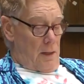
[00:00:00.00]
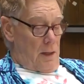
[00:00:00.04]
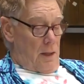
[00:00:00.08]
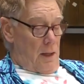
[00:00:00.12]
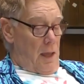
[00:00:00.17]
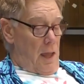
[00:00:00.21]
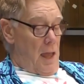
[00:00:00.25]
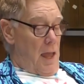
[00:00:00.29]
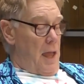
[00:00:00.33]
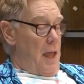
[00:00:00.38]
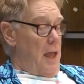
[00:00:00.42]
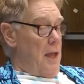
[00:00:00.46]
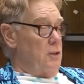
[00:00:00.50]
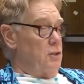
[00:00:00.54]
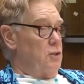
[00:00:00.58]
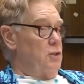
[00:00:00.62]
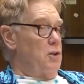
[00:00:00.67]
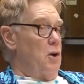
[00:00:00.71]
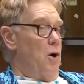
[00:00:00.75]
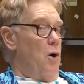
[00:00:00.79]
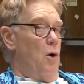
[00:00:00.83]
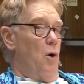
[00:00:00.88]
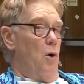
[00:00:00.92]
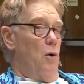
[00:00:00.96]
and
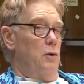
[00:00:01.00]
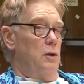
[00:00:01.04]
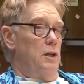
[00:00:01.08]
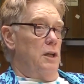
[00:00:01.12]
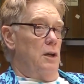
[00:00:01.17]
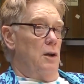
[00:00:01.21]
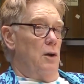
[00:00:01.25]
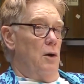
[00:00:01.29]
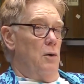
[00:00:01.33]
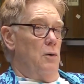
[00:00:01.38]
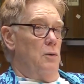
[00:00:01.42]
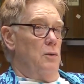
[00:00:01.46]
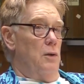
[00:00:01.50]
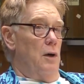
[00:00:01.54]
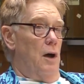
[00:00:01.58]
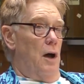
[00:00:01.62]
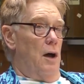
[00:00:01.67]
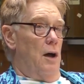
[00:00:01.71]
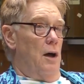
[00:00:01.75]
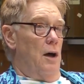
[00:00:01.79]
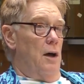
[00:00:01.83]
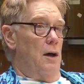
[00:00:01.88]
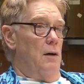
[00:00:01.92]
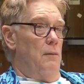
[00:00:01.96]
so you know
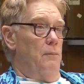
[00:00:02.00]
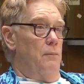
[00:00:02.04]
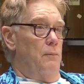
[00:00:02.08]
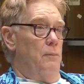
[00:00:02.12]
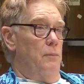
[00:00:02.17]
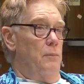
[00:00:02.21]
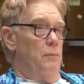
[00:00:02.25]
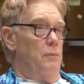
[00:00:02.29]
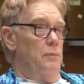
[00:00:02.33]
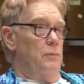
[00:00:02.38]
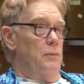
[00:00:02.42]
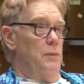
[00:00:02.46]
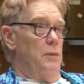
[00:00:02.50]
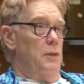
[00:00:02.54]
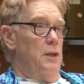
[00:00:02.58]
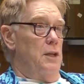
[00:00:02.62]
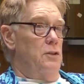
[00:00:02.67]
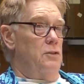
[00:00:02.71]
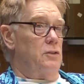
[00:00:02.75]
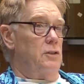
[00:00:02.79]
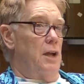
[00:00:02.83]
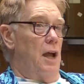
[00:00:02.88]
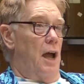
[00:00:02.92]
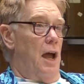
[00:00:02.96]
uh,
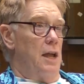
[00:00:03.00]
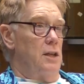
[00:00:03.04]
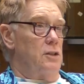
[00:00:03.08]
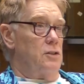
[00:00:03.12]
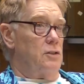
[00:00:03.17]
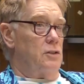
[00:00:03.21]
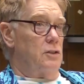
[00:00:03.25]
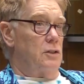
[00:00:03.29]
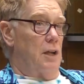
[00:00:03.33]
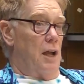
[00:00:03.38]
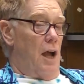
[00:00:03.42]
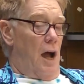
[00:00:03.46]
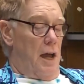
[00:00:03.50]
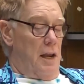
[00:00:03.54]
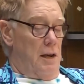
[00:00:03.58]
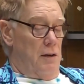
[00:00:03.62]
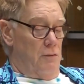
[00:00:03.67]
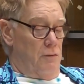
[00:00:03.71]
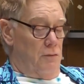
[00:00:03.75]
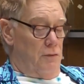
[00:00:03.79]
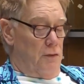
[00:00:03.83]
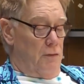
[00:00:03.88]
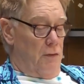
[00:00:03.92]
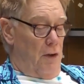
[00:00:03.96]
these guys kind
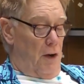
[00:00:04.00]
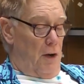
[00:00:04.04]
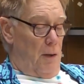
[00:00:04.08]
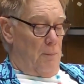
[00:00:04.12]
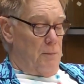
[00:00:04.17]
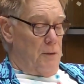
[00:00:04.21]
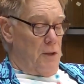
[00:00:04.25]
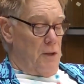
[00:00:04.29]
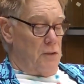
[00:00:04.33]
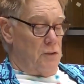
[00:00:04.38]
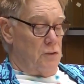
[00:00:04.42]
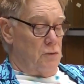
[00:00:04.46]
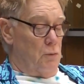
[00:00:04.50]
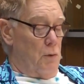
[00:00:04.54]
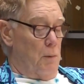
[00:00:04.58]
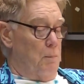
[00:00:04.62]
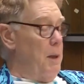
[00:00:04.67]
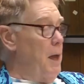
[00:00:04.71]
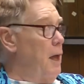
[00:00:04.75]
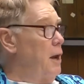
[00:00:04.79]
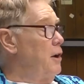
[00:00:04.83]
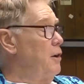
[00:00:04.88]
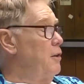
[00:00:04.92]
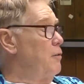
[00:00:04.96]
of developed this
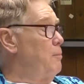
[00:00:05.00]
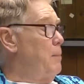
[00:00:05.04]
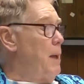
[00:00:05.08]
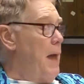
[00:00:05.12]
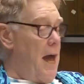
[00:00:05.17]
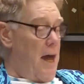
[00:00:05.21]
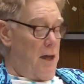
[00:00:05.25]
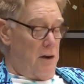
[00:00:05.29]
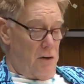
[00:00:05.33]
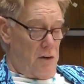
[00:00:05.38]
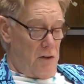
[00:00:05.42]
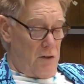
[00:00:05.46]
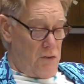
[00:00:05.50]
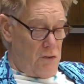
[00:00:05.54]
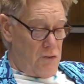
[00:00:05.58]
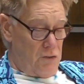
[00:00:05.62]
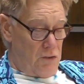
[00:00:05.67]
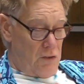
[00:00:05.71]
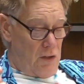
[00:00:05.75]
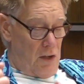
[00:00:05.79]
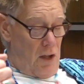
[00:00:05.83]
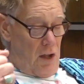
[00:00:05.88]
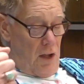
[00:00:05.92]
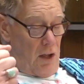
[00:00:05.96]
repetitive
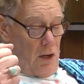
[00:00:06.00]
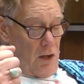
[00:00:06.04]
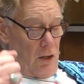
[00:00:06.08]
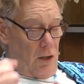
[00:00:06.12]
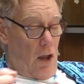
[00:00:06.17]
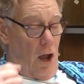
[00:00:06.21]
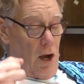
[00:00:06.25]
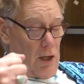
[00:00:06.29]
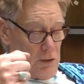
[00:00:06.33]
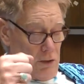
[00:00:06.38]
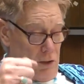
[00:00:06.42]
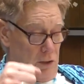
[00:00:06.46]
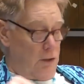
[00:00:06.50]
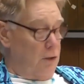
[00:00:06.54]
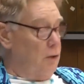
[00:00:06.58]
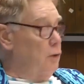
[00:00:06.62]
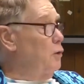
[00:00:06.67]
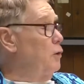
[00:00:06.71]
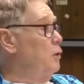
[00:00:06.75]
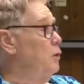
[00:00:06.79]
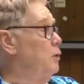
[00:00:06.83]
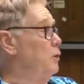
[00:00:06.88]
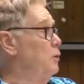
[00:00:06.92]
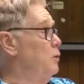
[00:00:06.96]
patterns, locked in
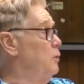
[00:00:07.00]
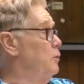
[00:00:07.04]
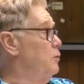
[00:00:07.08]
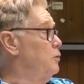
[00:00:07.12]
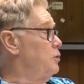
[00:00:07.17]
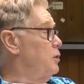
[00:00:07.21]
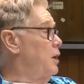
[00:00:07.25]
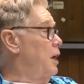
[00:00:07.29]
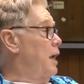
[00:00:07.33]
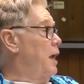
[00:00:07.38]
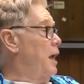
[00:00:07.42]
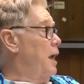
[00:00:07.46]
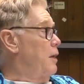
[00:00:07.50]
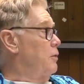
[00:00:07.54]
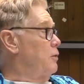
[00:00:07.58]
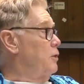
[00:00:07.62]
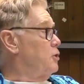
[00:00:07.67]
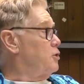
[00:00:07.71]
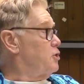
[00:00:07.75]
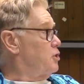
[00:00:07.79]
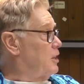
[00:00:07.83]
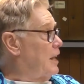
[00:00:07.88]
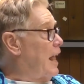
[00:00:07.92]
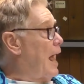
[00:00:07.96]
grooves, and
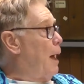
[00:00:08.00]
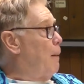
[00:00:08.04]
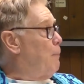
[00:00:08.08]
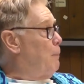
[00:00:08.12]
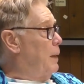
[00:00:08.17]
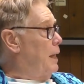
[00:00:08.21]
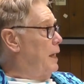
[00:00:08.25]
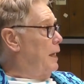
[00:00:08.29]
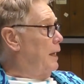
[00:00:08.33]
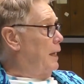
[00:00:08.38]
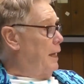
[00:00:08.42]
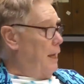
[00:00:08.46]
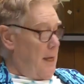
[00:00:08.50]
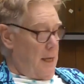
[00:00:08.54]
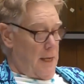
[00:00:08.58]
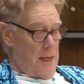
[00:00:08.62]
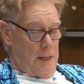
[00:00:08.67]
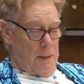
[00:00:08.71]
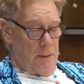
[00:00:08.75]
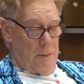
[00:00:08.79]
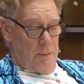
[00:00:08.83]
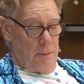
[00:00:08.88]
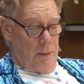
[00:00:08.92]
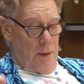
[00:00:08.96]
the slapping
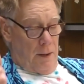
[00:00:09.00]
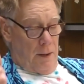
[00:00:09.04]
and